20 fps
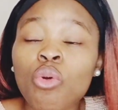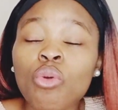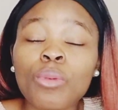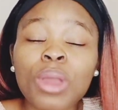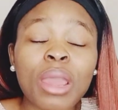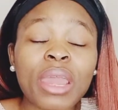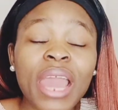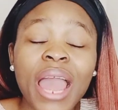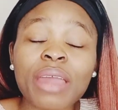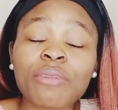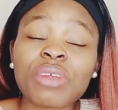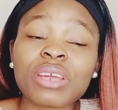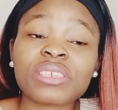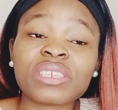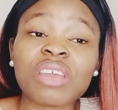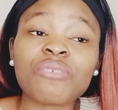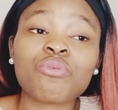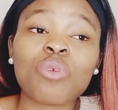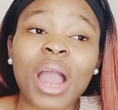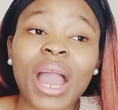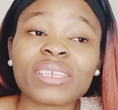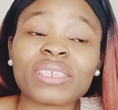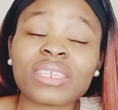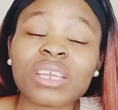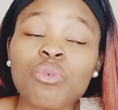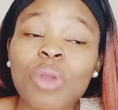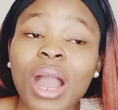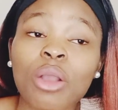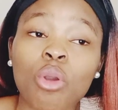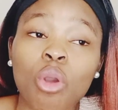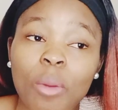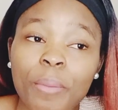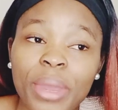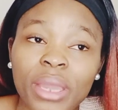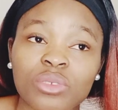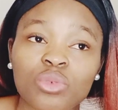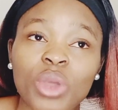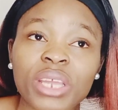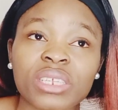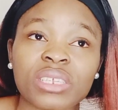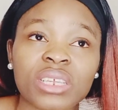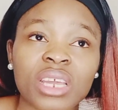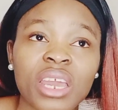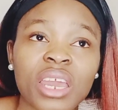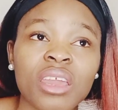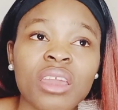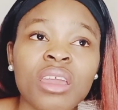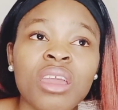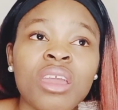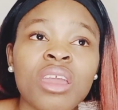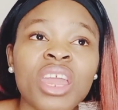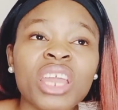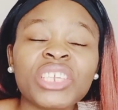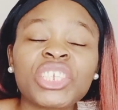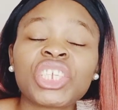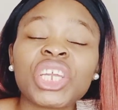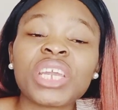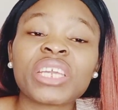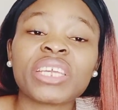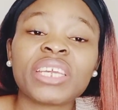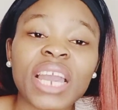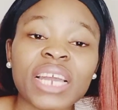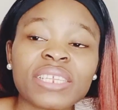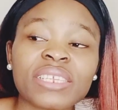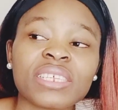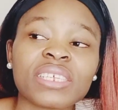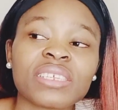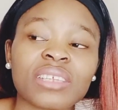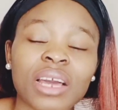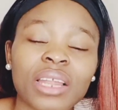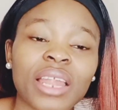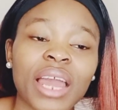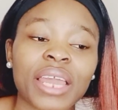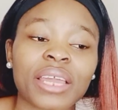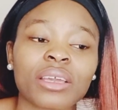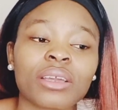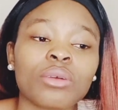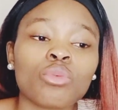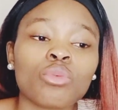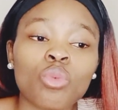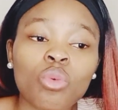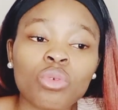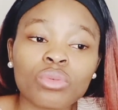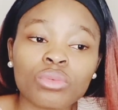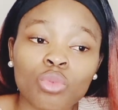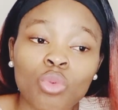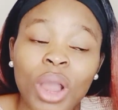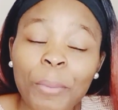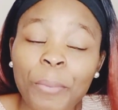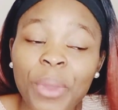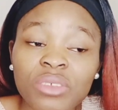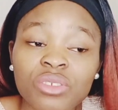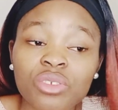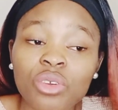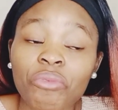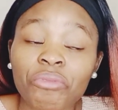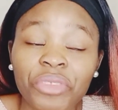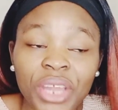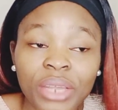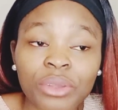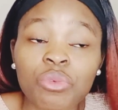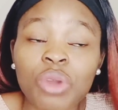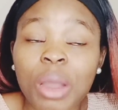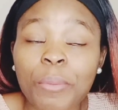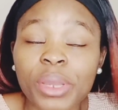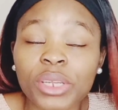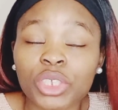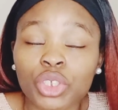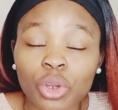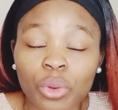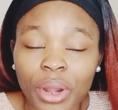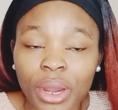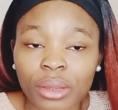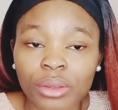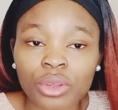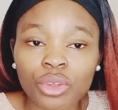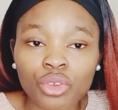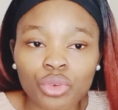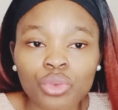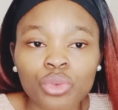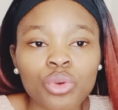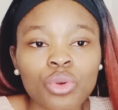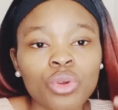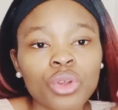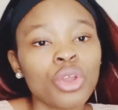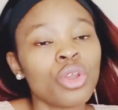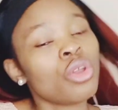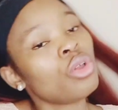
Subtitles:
I see one comment when he say she get sister like one person of them, no one measure, you know.